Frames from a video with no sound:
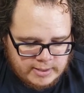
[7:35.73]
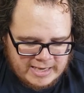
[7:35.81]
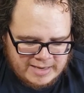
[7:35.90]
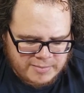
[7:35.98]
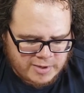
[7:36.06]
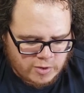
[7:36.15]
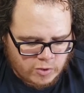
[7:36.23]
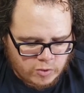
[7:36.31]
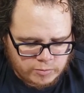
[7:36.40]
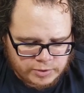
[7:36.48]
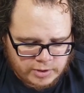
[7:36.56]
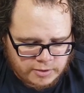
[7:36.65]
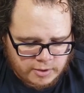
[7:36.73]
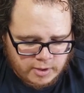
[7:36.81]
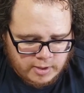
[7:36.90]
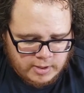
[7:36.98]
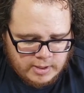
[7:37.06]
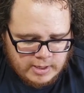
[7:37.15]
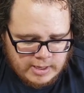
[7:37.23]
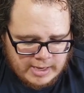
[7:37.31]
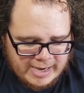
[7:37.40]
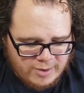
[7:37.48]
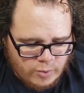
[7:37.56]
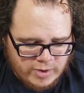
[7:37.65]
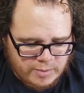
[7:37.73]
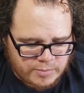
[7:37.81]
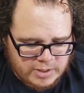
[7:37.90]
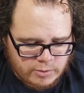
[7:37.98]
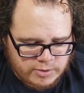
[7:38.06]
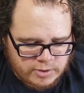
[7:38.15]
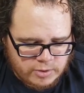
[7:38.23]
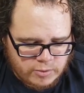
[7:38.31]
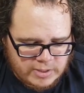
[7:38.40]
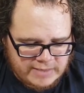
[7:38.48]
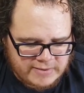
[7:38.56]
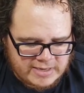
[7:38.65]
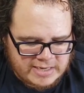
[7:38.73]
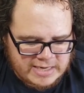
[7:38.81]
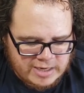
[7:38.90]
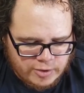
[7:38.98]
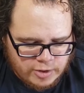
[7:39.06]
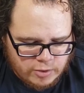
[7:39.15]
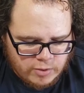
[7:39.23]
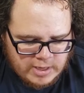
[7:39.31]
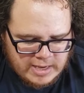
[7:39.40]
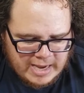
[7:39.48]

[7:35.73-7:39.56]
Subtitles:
Get me home, she thought. I don't want to be with you, even near you.